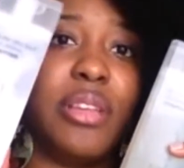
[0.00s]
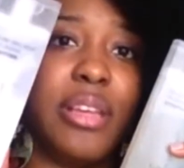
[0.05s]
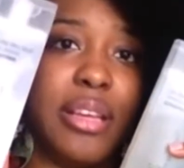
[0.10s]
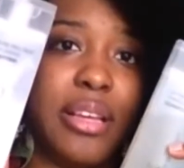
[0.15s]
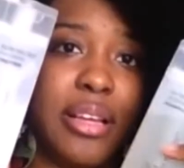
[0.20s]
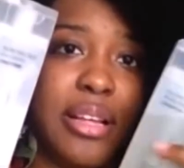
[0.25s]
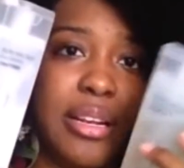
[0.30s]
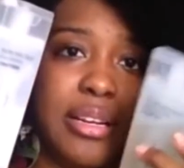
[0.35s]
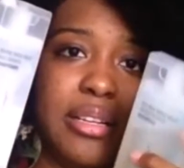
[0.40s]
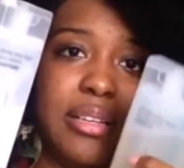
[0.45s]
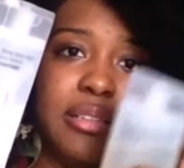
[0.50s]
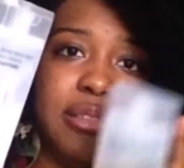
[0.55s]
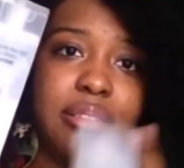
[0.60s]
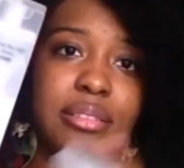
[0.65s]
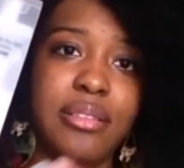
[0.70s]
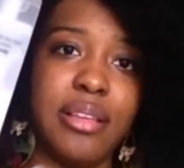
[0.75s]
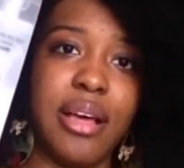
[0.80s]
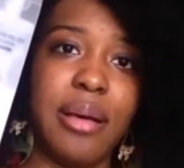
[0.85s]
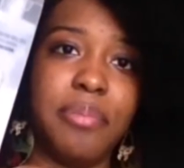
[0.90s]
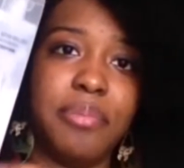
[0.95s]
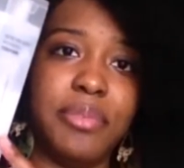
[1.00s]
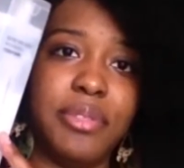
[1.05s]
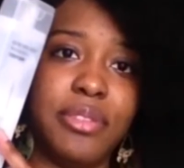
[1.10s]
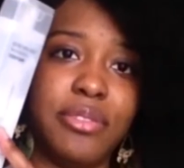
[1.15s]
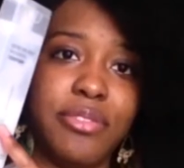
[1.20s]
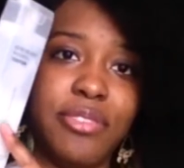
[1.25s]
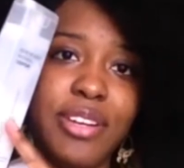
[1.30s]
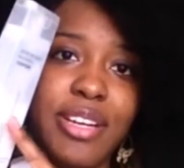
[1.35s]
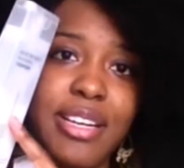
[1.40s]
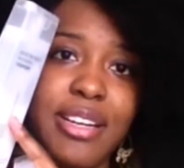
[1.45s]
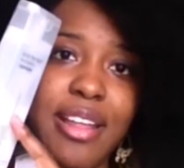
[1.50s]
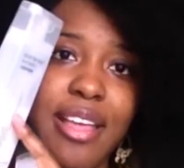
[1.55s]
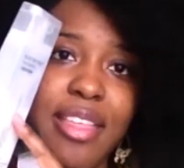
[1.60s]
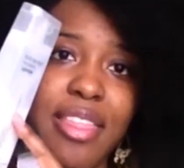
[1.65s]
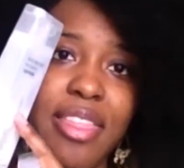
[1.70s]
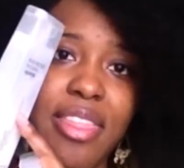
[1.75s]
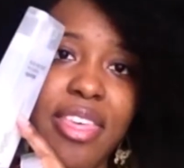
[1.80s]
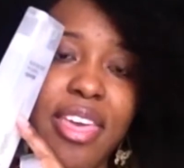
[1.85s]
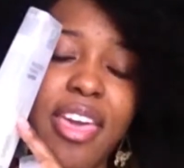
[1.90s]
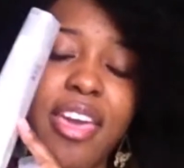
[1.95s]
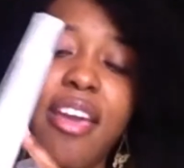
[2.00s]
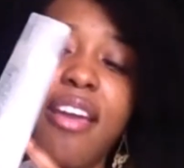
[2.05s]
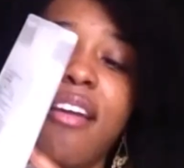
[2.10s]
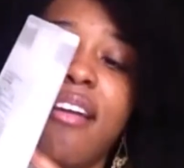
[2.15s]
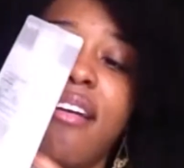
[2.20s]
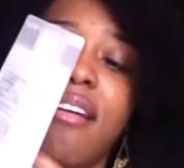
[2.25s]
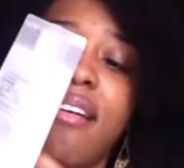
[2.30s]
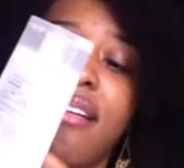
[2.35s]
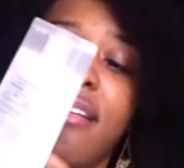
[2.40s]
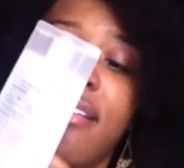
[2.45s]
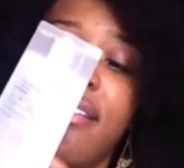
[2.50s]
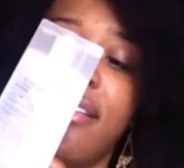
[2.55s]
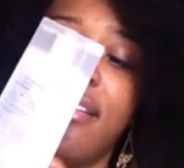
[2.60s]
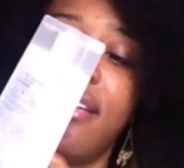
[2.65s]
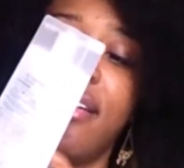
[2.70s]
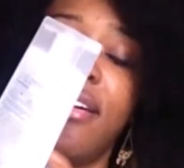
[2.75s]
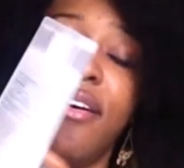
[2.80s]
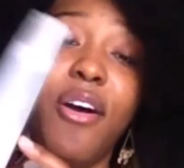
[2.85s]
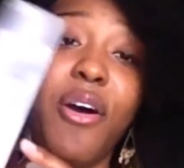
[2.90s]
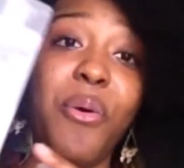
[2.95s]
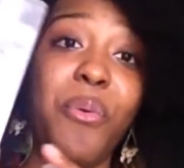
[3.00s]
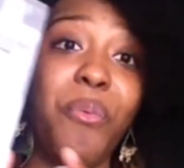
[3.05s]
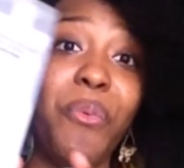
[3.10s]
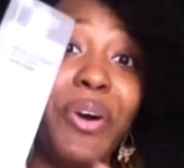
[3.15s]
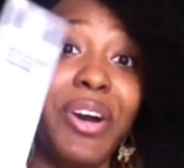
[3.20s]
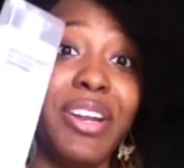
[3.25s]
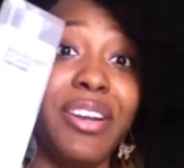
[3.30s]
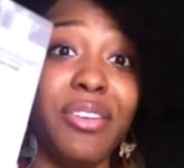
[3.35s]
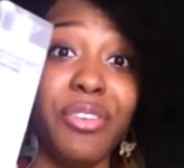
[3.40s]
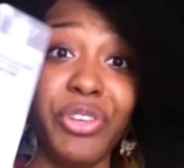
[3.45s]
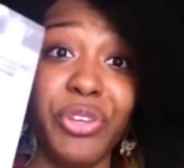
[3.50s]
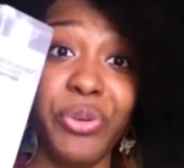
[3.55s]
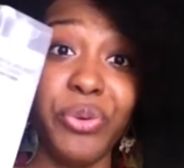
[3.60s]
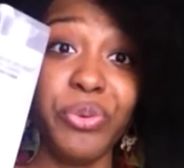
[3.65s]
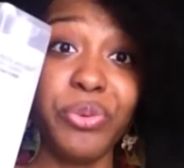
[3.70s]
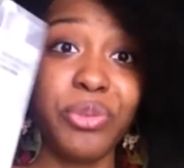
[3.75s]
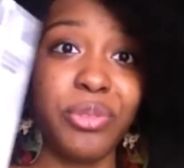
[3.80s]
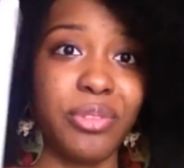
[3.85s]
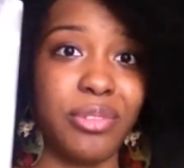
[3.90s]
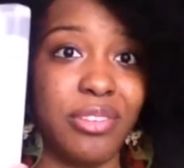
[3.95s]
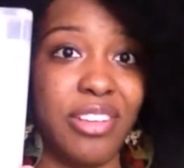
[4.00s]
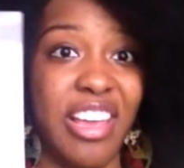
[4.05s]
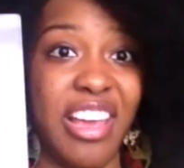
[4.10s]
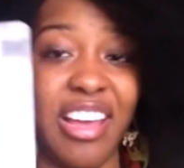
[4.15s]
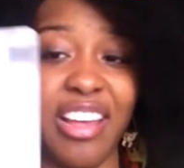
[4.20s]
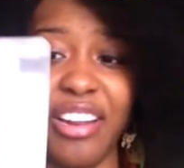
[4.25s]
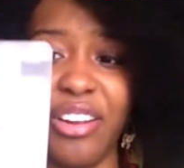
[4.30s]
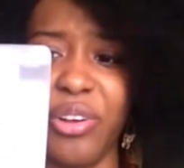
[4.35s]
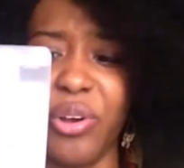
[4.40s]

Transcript: like at least up to right there on one use. Yeah, it